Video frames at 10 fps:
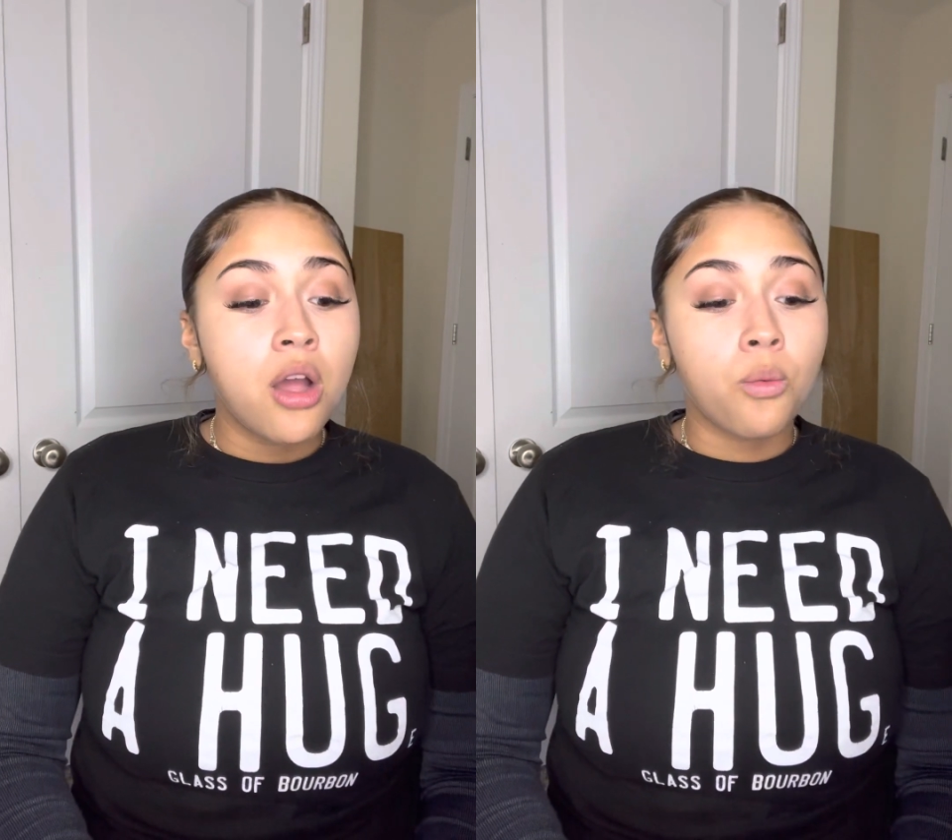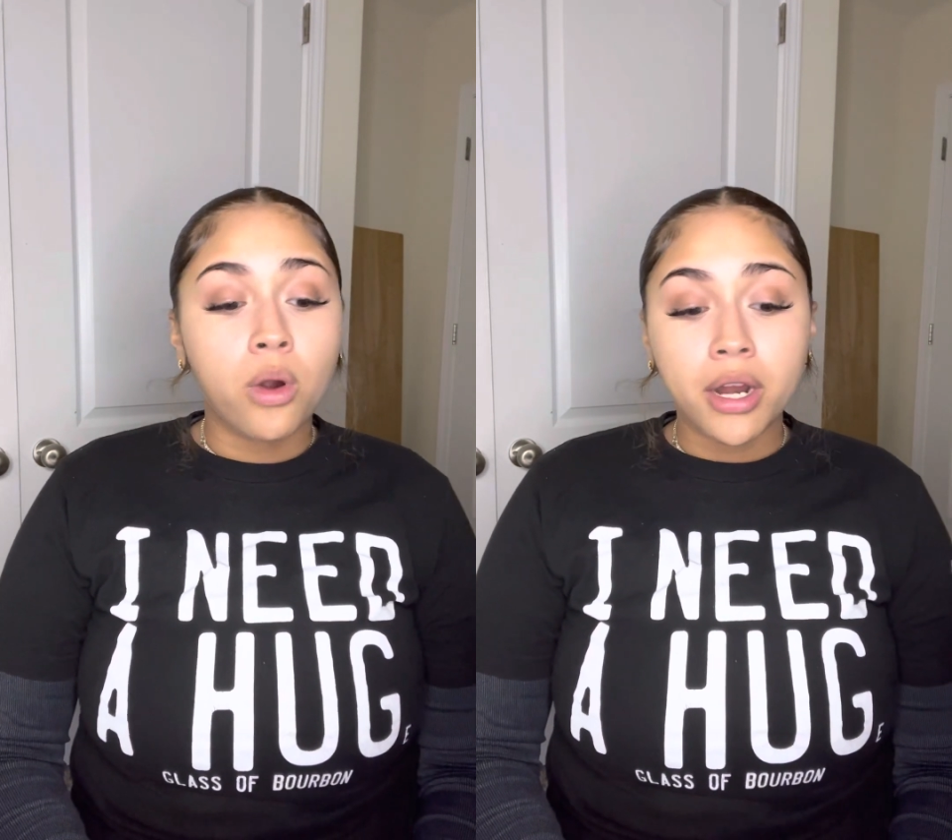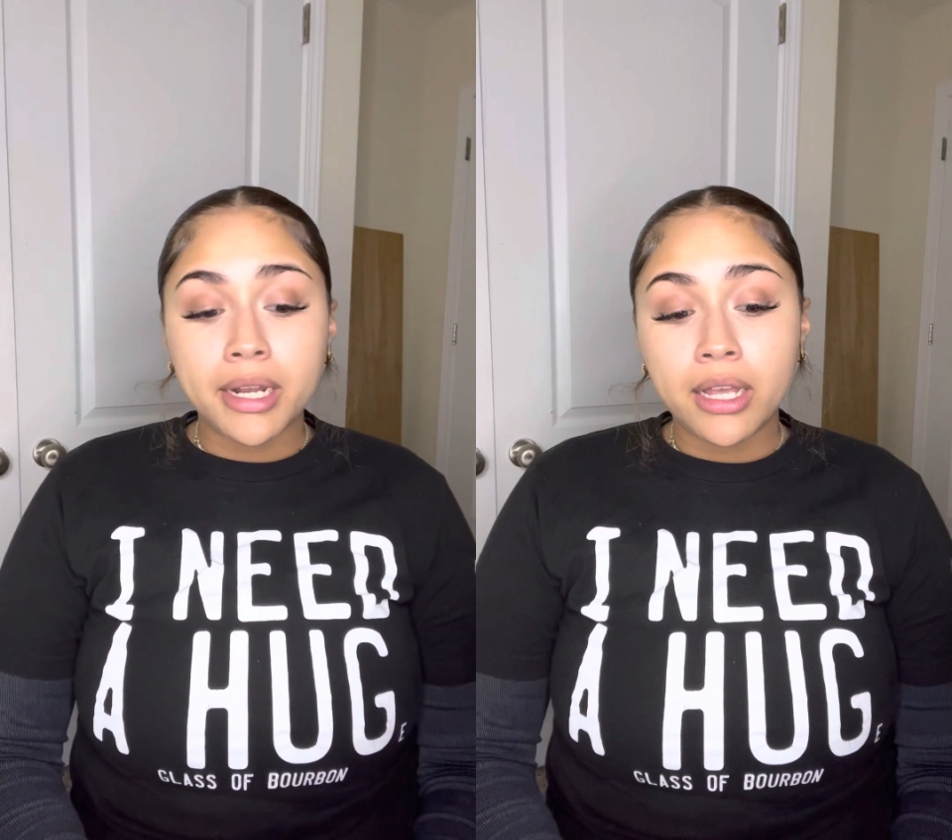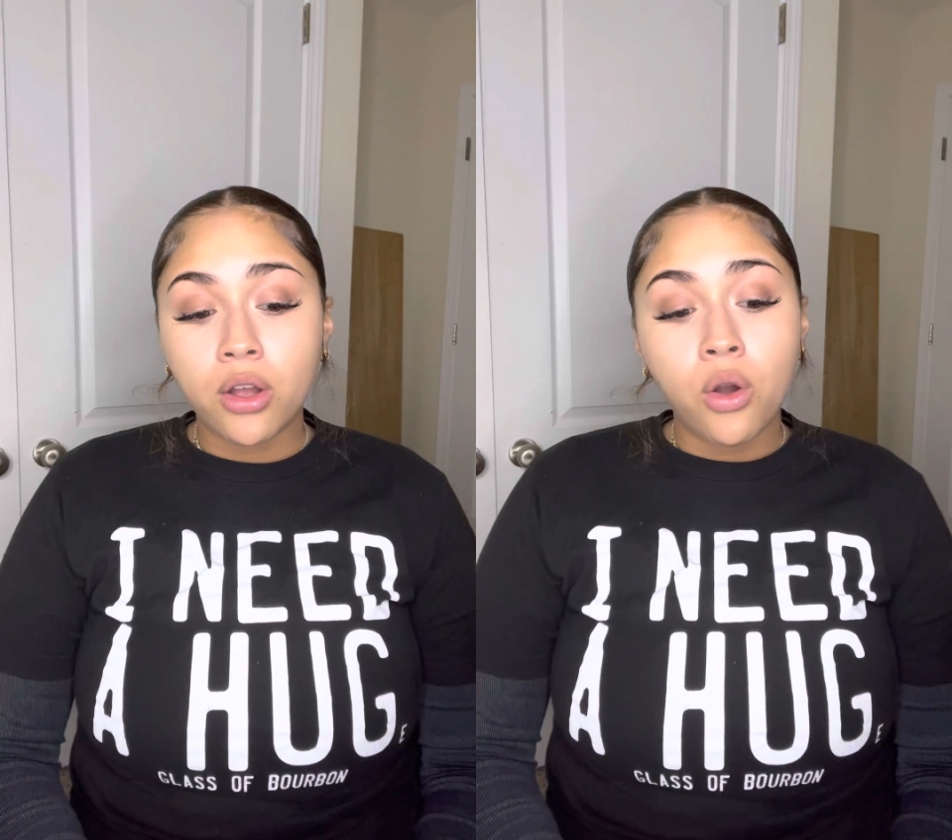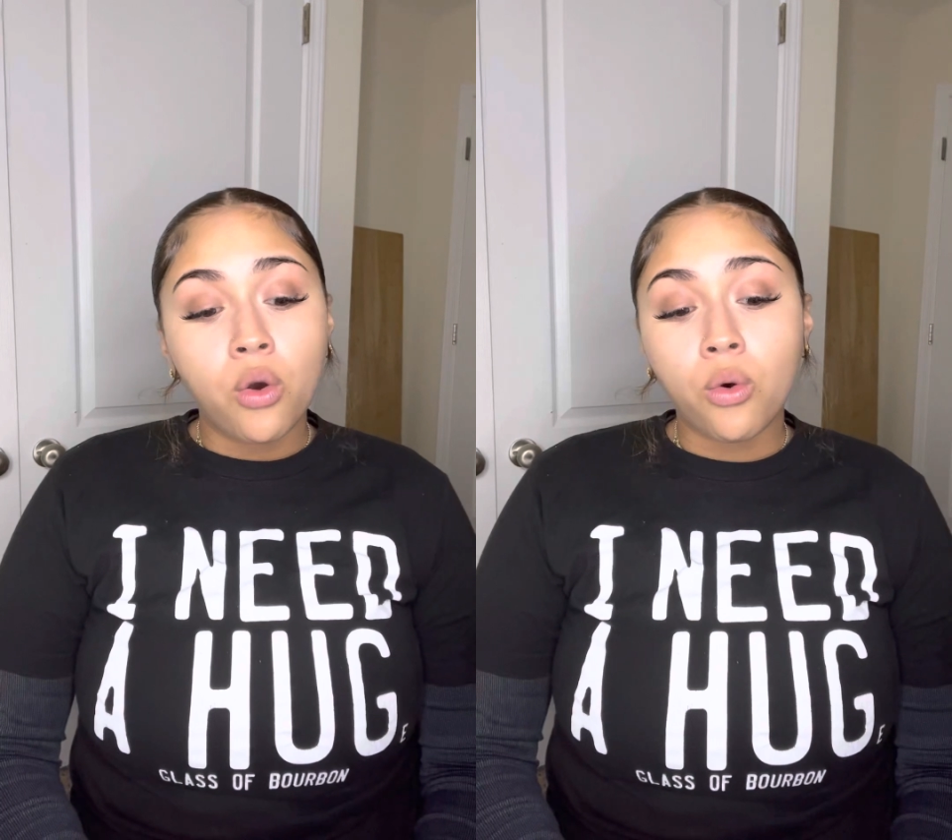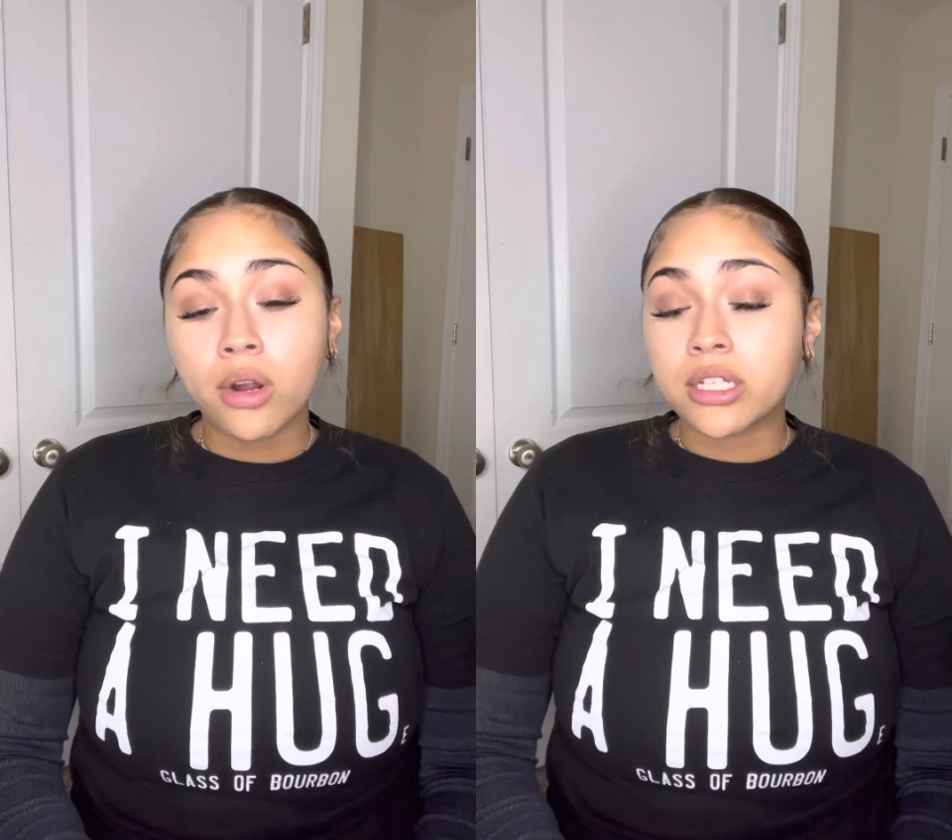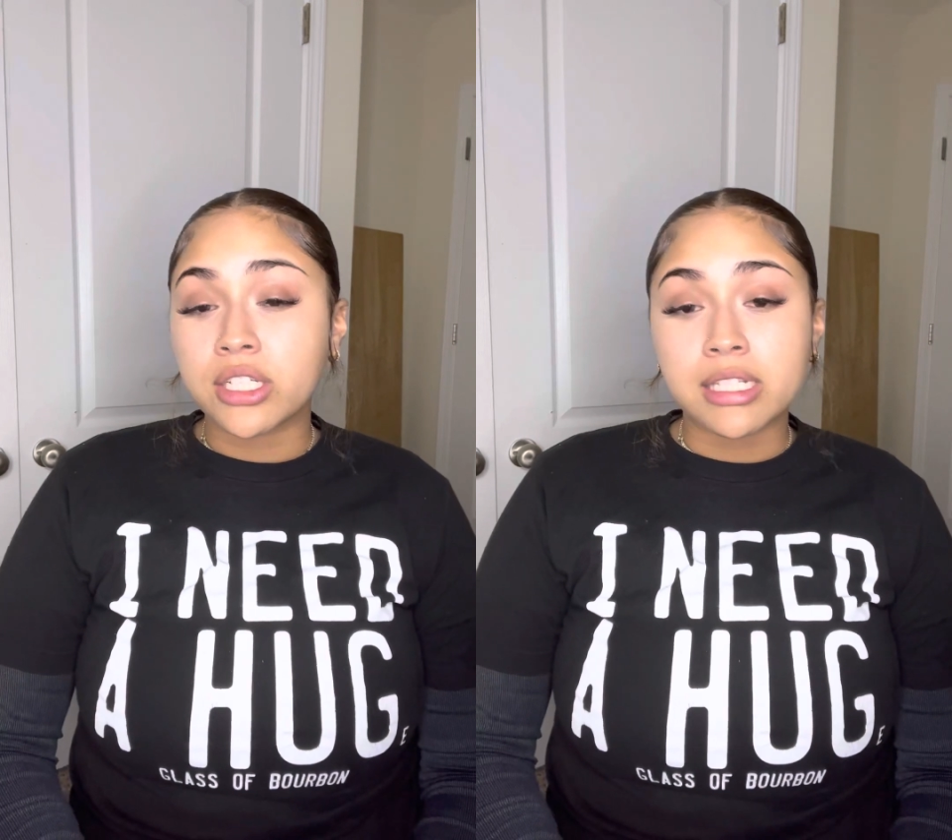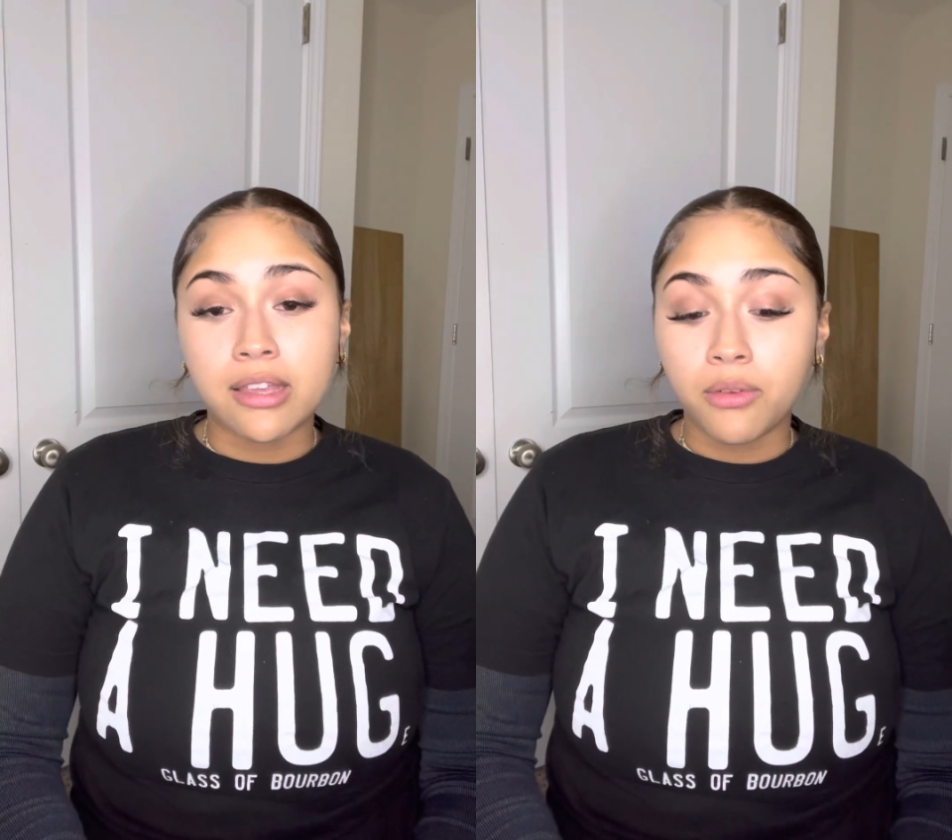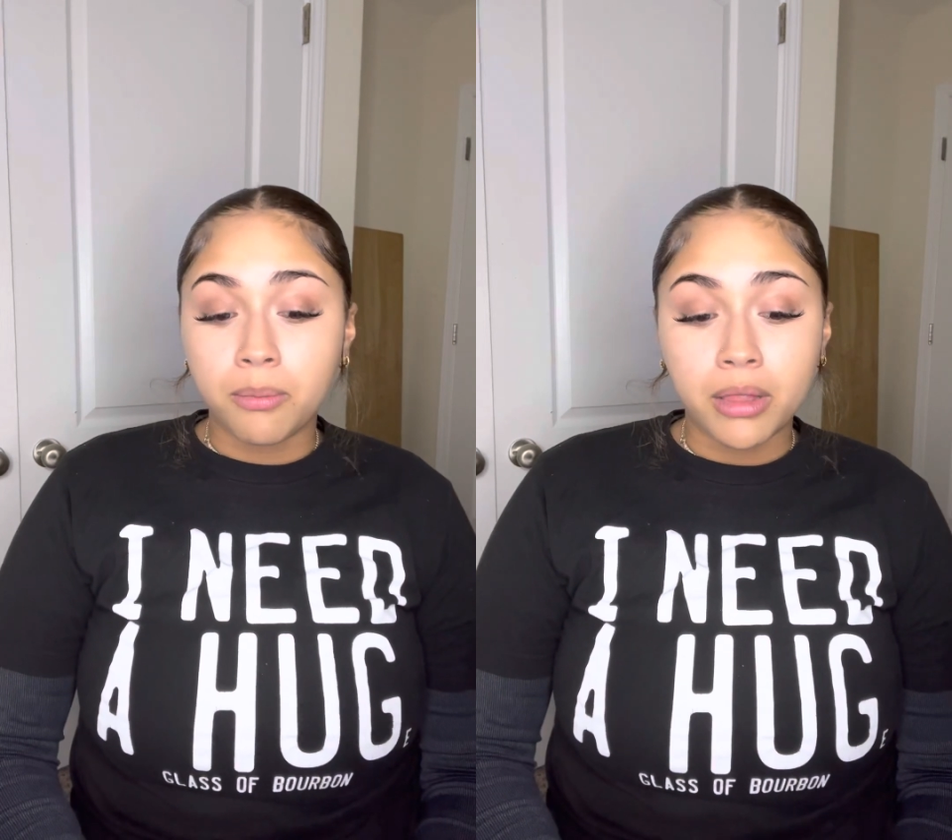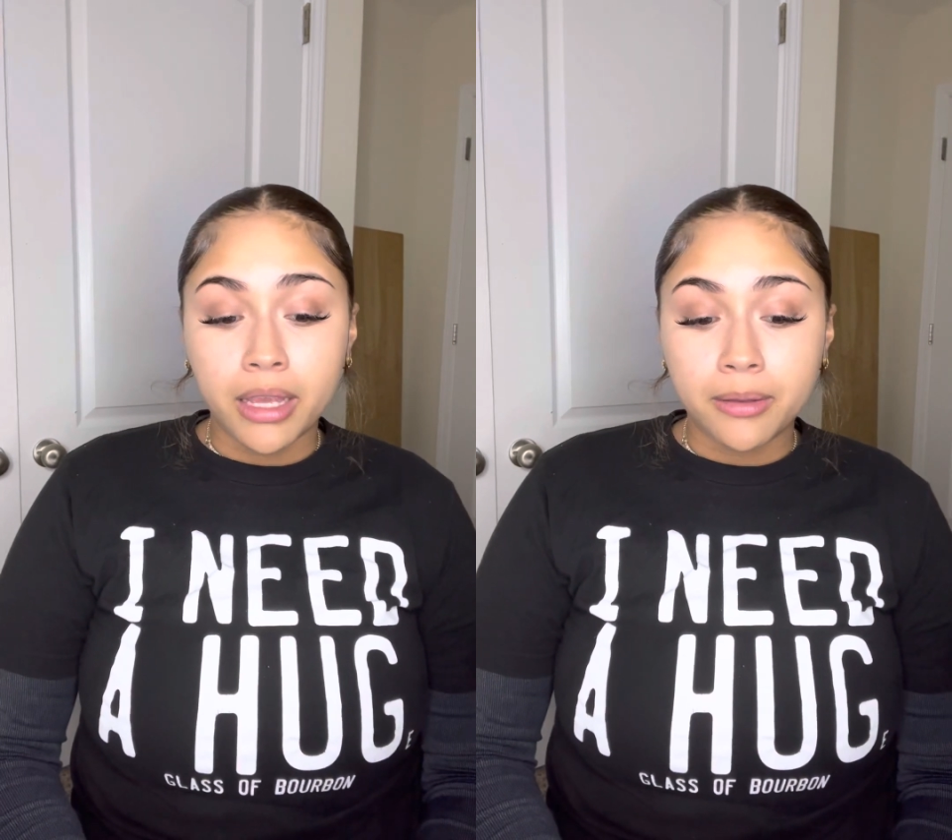wording, or just leave it
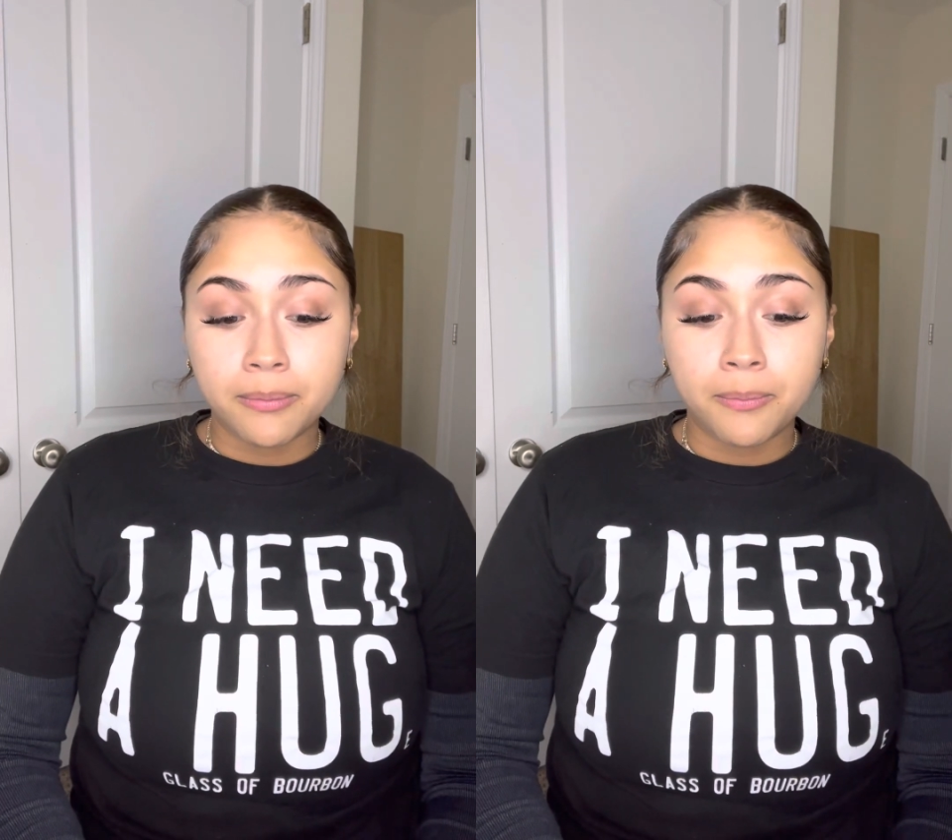plain.